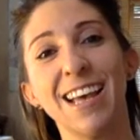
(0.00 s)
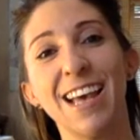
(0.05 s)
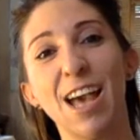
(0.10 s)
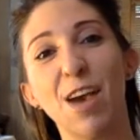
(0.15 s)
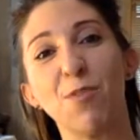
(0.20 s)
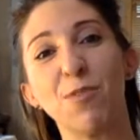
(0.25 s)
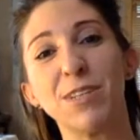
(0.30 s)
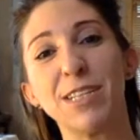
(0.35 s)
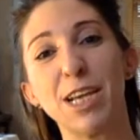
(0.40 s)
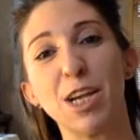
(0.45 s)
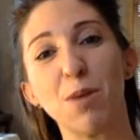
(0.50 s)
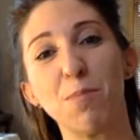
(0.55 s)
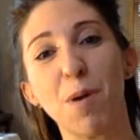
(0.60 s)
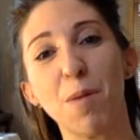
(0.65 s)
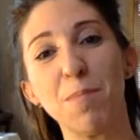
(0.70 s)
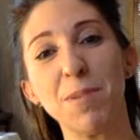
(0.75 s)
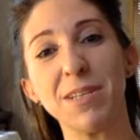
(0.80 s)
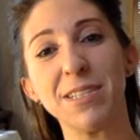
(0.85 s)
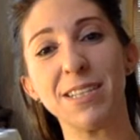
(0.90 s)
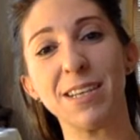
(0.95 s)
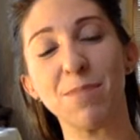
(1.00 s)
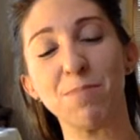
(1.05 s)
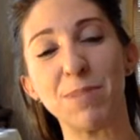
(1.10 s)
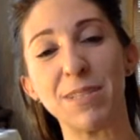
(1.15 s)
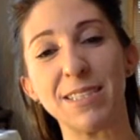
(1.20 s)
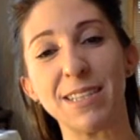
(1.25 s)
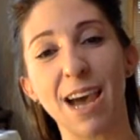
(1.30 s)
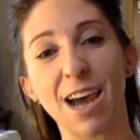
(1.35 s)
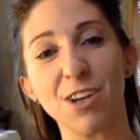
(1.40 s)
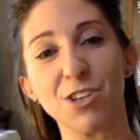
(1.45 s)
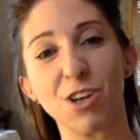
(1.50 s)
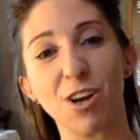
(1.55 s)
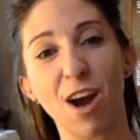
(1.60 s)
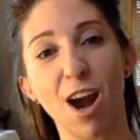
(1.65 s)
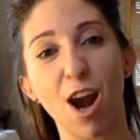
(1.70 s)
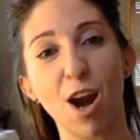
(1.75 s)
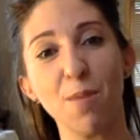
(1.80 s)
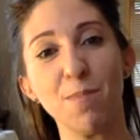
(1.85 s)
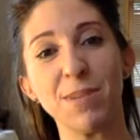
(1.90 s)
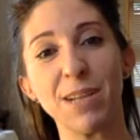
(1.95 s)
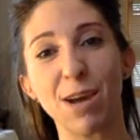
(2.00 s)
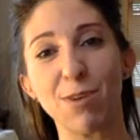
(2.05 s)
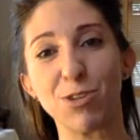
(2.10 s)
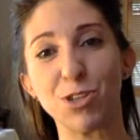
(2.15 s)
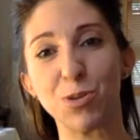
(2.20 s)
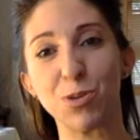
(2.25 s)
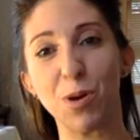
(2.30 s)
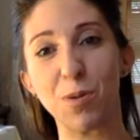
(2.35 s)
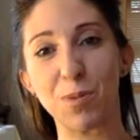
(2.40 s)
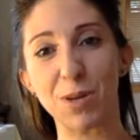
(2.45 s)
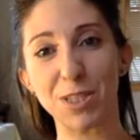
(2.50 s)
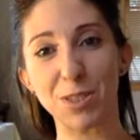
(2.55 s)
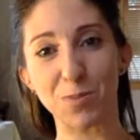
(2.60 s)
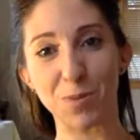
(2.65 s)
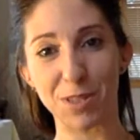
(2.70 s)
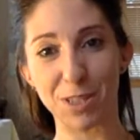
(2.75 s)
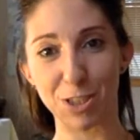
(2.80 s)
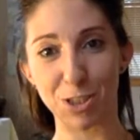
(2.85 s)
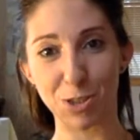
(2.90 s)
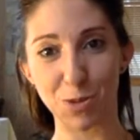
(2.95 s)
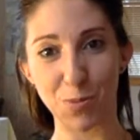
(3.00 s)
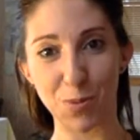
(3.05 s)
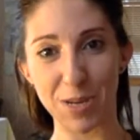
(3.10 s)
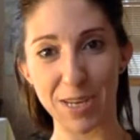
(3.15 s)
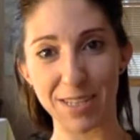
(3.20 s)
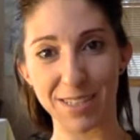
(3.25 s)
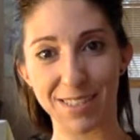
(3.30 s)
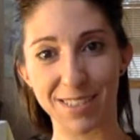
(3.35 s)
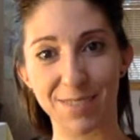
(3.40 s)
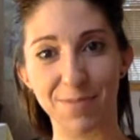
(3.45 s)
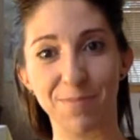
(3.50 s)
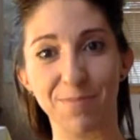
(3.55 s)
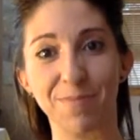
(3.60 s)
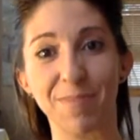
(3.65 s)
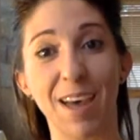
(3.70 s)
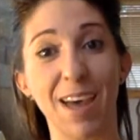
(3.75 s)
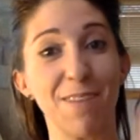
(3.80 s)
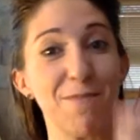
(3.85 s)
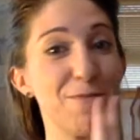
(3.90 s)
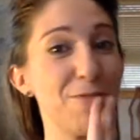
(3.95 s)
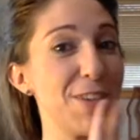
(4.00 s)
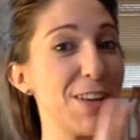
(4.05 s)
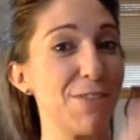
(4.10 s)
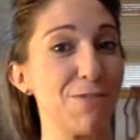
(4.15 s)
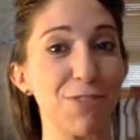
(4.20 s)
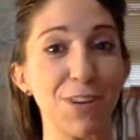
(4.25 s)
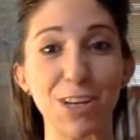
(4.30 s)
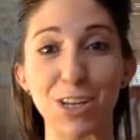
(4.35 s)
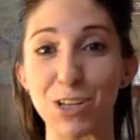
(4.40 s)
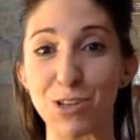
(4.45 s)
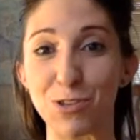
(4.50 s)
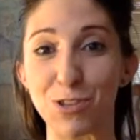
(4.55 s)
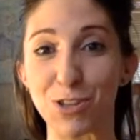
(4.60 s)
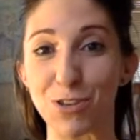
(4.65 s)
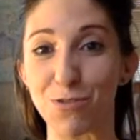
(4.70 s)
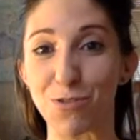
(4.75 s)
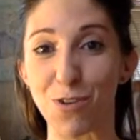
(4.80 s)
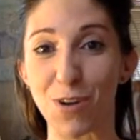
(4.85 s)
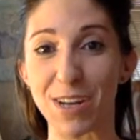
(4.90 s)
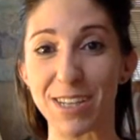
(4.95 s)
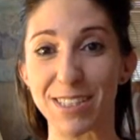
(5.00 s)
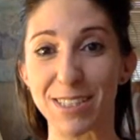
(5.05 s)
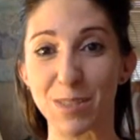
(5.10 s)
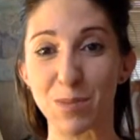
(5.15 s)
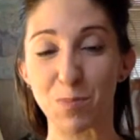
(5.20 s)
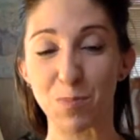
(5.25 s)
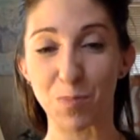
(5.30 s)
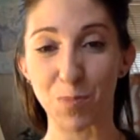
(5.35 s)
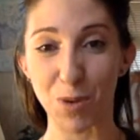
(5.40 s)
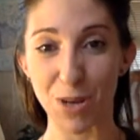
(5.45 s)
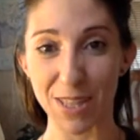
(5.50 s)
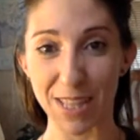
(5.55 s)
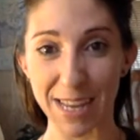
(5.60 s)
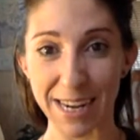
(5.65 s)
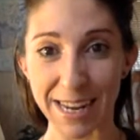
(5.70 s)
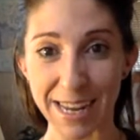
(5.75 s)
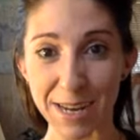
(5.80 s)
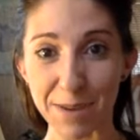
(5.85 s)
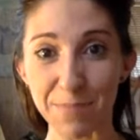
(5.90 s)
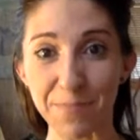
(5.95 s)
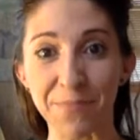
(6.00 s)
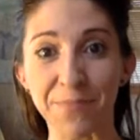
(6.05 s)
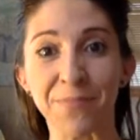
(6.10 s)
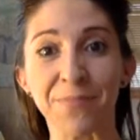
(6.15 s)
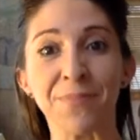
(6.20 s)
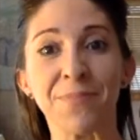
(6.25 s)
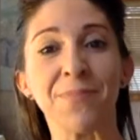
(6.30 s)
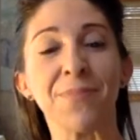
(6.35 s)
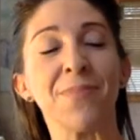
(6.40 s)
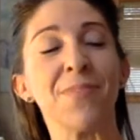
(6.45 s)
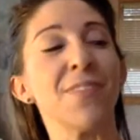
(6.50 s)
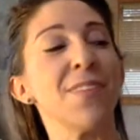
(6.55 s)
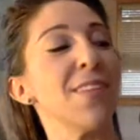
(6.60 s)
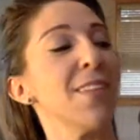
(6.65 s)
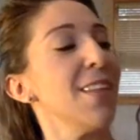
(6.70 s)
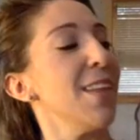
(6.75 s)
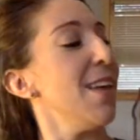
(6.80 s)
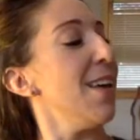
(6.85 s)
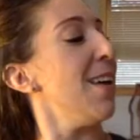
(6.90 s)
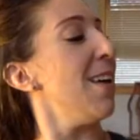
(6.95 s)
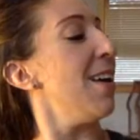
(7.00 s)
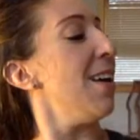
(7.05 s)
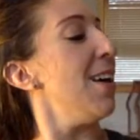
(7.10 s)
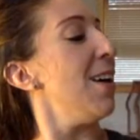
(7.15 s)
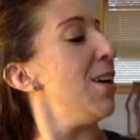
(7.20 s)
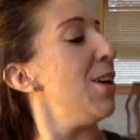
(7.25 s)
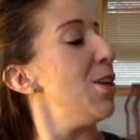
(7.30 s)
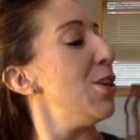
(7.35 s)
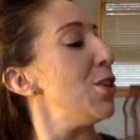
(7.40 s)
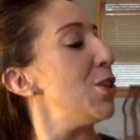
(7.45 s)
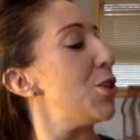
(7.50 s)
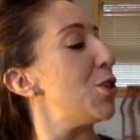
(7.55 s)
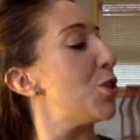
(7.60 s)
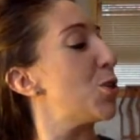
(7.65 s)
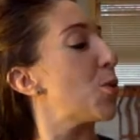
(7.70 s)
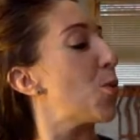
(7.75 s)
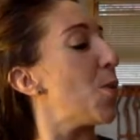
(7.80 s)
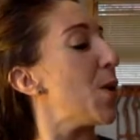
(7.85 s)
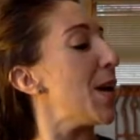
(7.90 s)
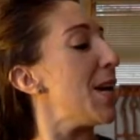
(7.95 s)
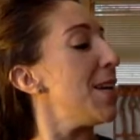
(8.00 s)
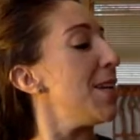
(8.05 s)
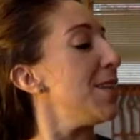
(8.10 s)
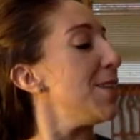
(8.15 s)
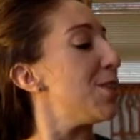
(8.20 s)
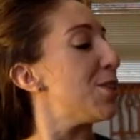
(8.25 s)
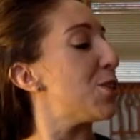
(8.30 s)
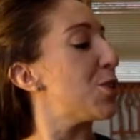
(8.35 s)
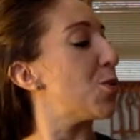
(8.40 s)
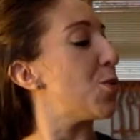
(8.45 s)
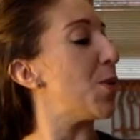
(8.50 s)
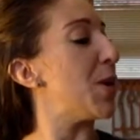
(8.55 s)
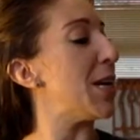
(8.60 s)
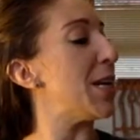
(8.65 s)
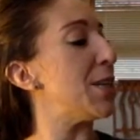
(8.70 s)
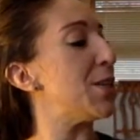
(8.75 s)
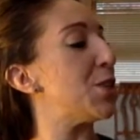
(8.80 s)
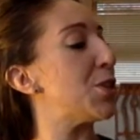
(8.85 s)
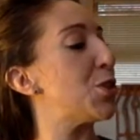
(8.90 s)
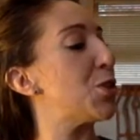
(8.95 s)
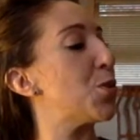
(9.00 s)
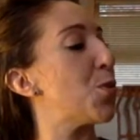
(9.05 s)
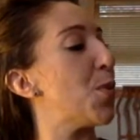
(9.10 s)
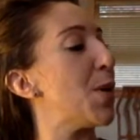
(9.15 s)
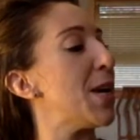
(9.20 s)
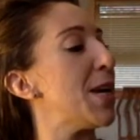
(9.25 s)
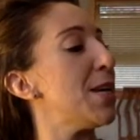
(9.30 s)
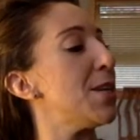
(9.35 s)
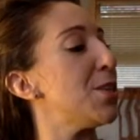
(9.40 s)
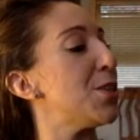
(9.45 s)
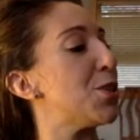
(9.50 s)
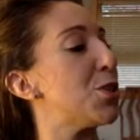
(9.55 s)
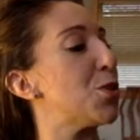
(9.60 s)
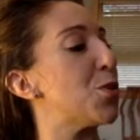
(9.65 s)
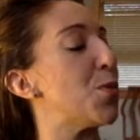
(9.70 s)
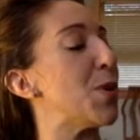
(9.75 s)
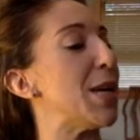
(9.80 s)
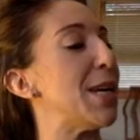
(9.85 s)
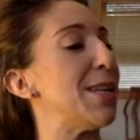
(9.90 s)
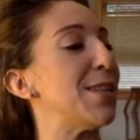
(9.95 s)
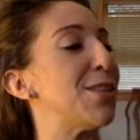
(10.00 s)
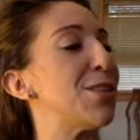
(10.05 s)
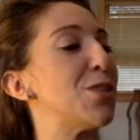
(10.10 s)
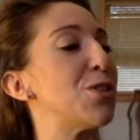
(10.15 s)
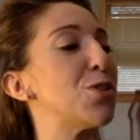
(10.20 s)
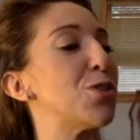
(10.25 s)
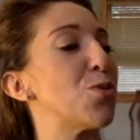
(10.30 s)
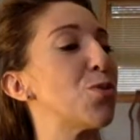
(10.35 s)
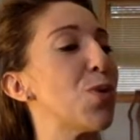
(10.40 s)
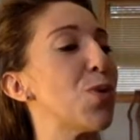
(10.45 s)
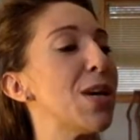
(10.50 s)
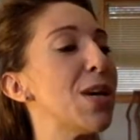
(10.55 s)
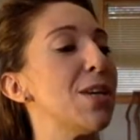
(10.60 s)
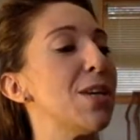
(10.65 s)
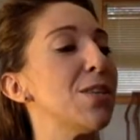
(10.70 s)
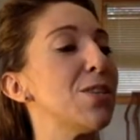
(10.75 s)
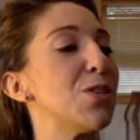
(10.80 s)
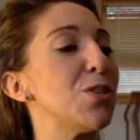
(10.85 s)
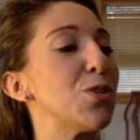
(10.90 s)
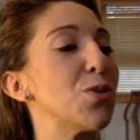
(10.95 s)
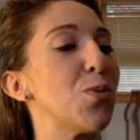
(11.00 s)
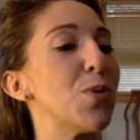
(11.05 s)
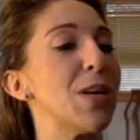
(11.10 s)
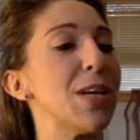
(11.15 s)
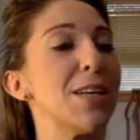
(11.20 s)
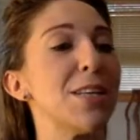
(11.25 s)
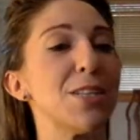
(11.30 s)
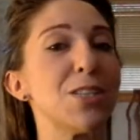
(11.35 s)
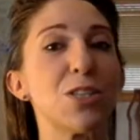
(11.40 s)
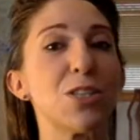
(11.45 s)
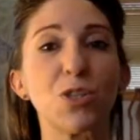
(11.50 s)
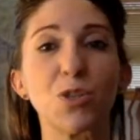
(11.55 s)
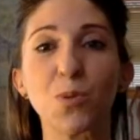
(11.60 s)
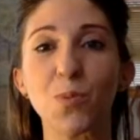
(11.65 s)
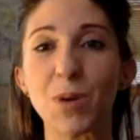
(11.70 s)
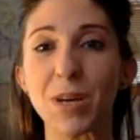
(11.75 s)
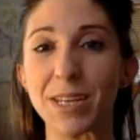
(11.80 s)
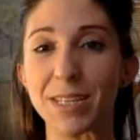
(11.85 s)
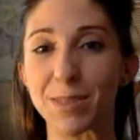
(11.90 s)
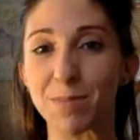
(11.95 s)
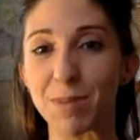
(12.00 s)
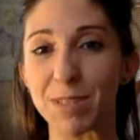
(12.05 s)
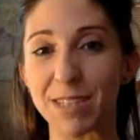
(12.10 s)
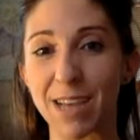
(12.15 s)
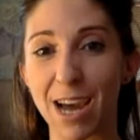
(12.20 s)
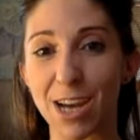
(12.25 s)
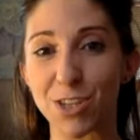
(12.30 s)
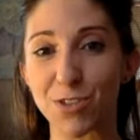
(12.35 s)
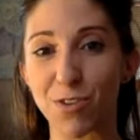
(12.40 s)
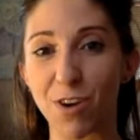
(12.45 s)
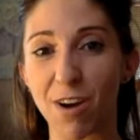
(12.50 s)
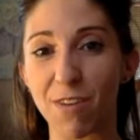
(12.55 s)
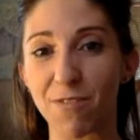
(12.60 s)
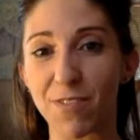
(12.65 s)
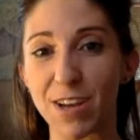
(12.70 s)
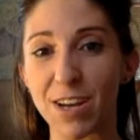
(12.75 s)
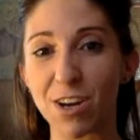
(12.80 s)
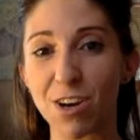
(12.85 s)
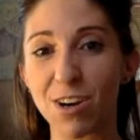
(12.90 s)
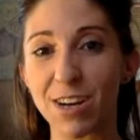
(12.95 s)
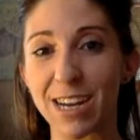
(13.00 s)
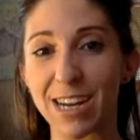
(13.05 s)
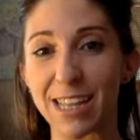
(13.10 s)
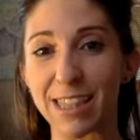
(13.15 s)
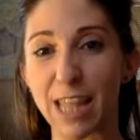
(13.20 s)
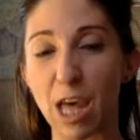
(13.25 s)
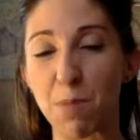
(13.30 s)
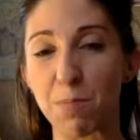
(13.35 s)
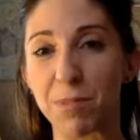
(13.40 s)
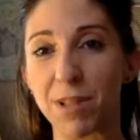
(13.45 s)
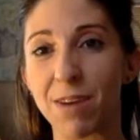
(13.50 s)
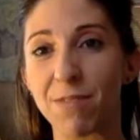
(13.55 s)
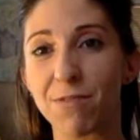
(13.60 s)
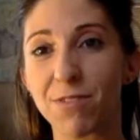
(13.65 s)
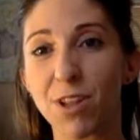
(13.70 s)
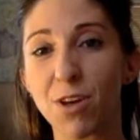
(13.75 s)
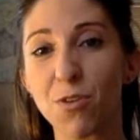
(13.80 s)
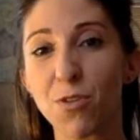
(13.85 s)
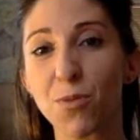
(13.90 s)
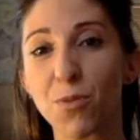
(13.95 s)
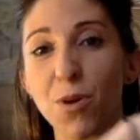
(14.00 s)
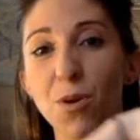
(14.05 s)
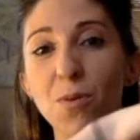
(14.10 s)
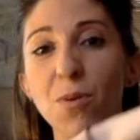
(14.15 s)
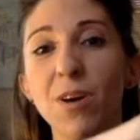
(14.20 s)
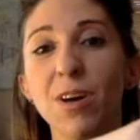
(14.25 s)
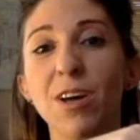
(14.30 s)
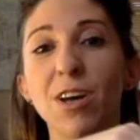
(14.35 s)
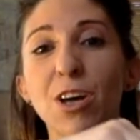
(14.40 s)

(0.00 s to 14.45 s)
And we'll take a moment to massage our arm down to our wrist with the squeeze. And feel free to use your voice. Breathing in. Squeeze, squeeze, squeeze, squeeze, squeeze, squeeze, squeeze. Massage for our finger, getting that blood flow through.